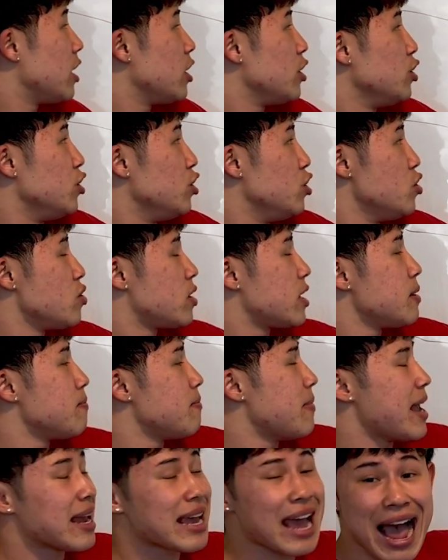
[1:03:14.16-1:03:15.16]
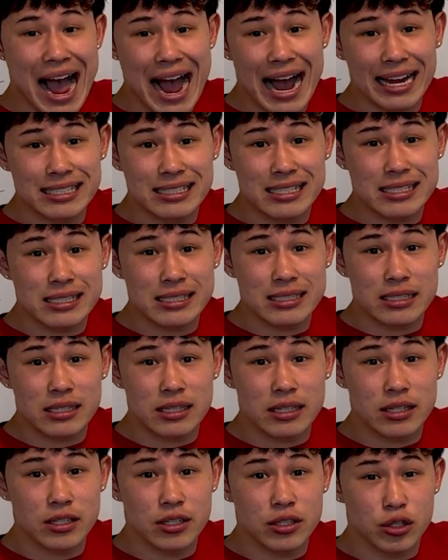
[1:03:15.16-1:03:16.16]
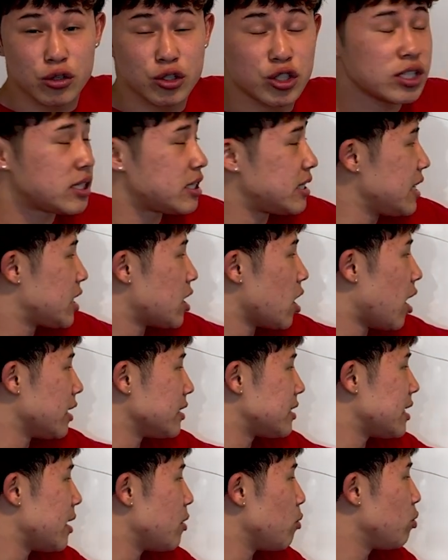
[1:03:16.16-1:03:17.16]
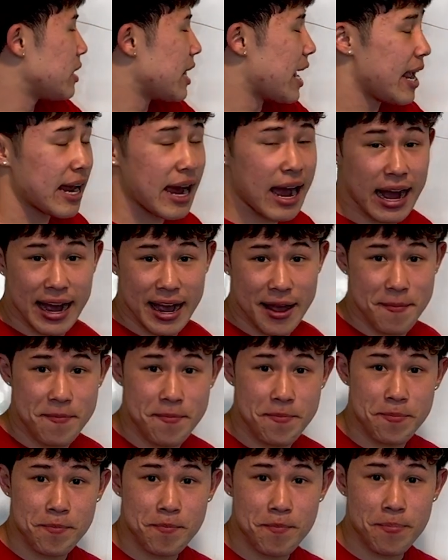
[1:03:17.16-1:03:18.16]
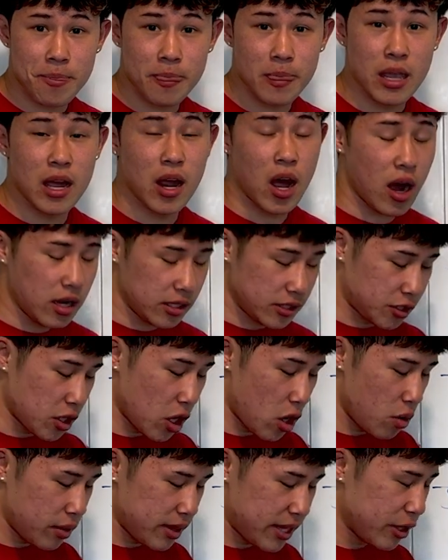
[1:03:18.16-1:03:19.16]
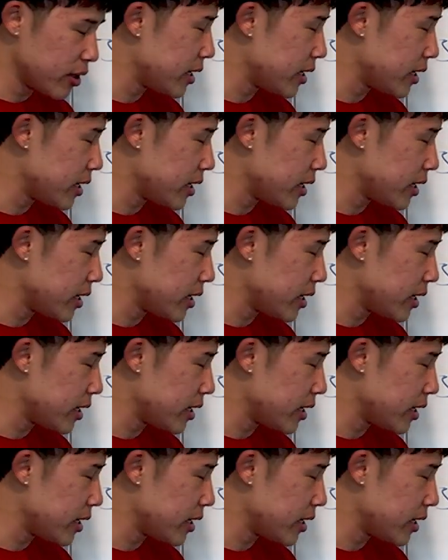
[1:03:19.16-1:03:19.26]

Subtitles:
you can make ads, UGC content with AI. So there